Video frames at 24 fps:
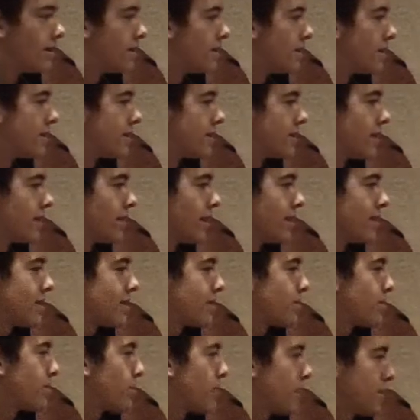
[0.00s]
So
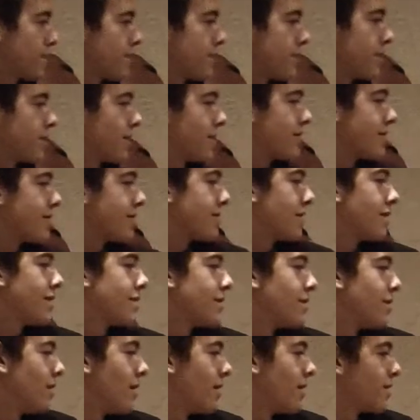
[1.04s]
that's pretty much, that's, that's
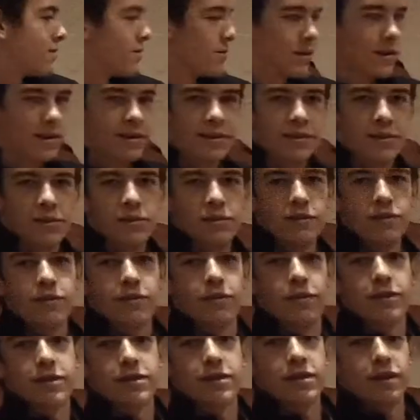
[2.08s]
a lot of what Newton's
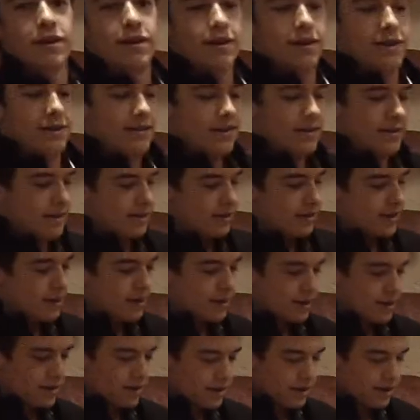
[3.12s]
first law is.
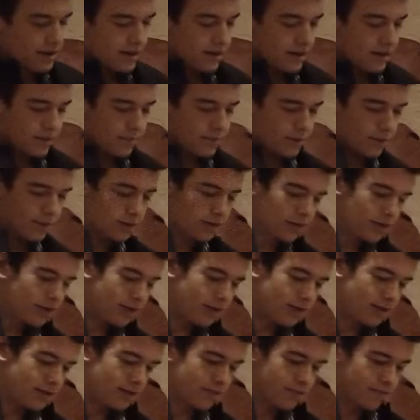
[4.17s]
Uh,
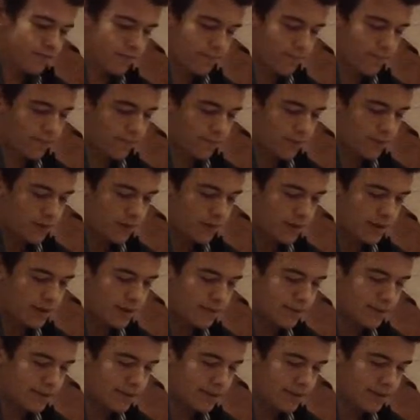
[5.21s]
Margarita, you had
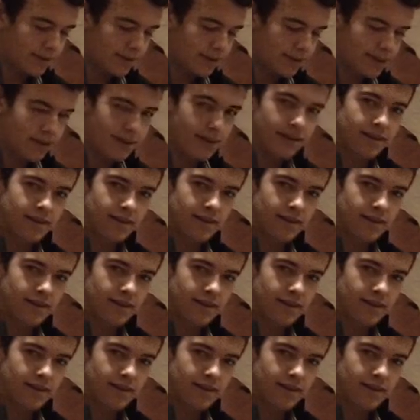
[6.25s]
something to say again?